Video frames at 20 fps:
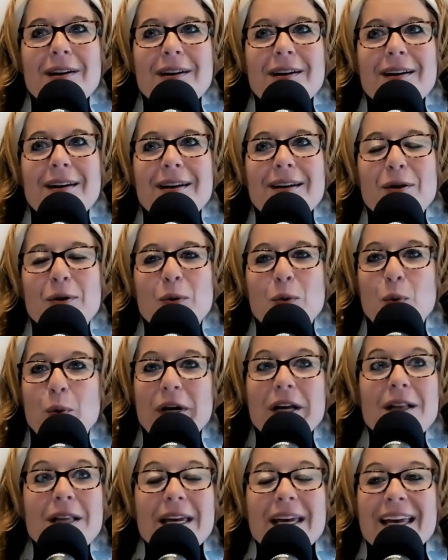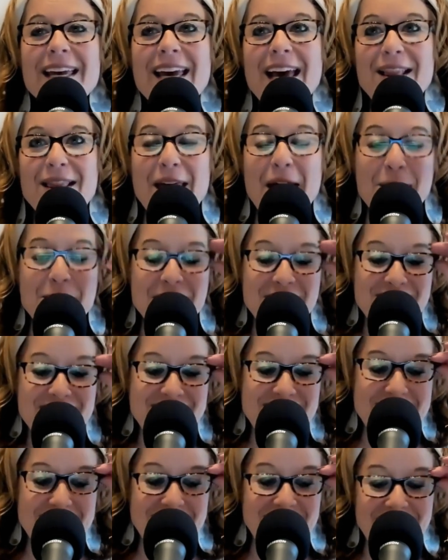really get them to
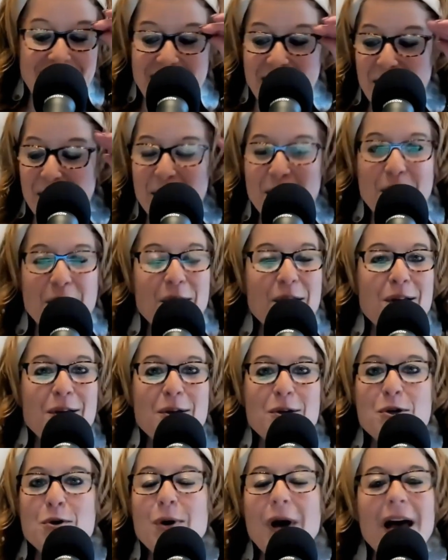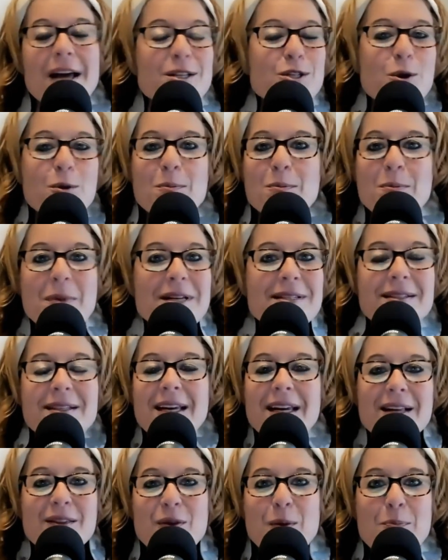see, you guys are missing the
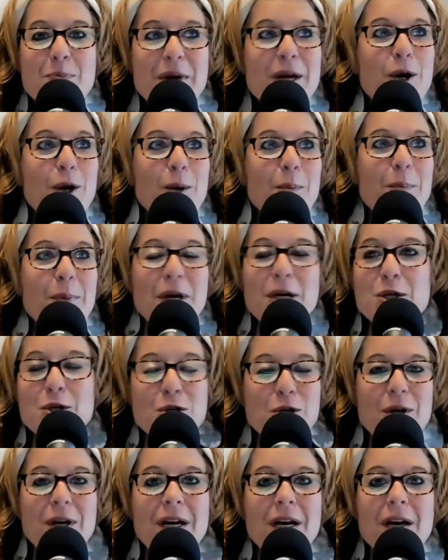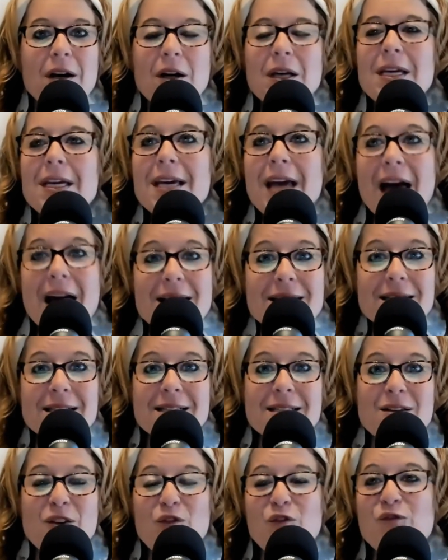bigger picture here. Yes,
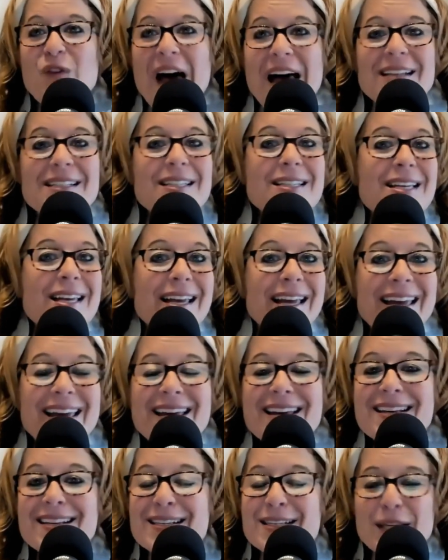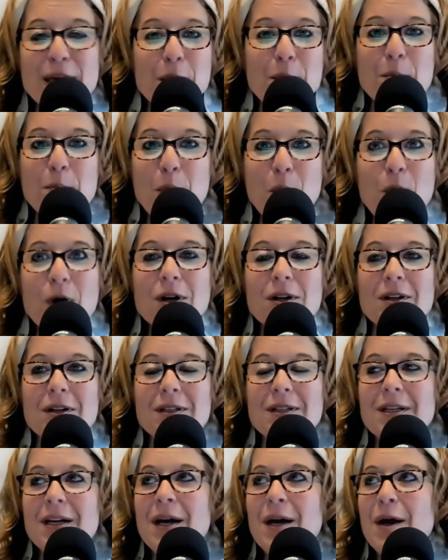fasting is important,
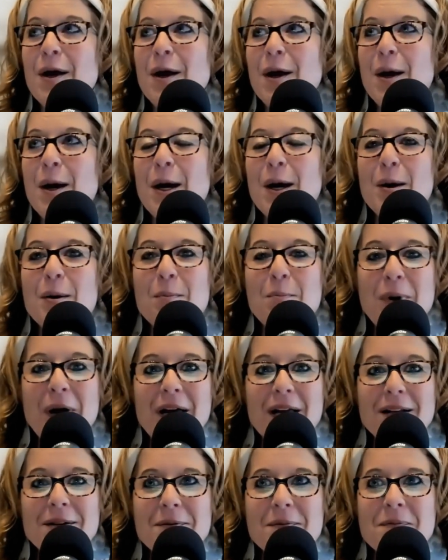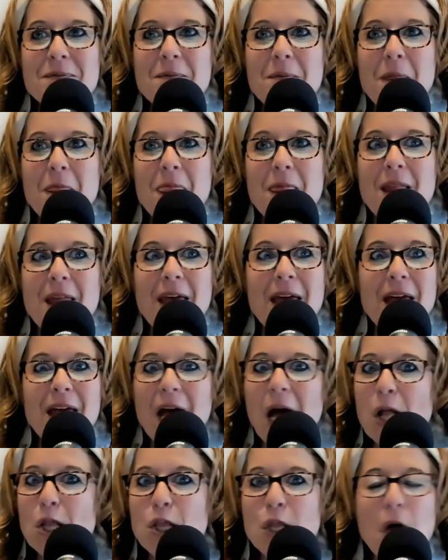but
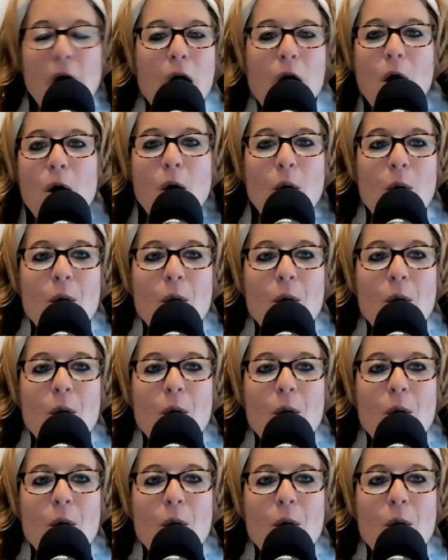hello,